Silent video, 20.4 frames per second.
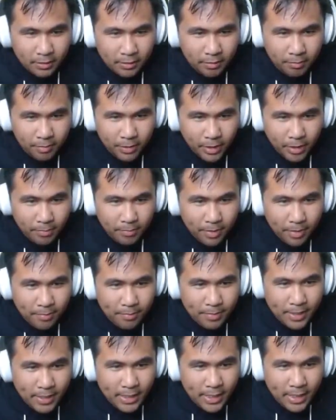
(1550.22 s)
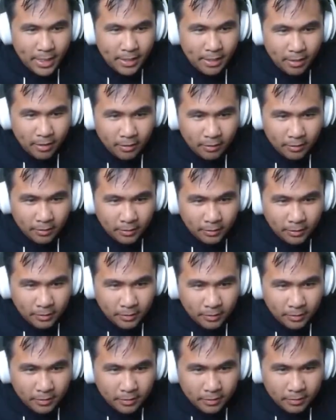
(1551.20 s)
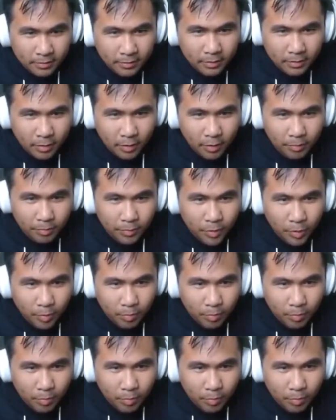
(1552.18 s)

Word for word: Become my minion. Oh, nope.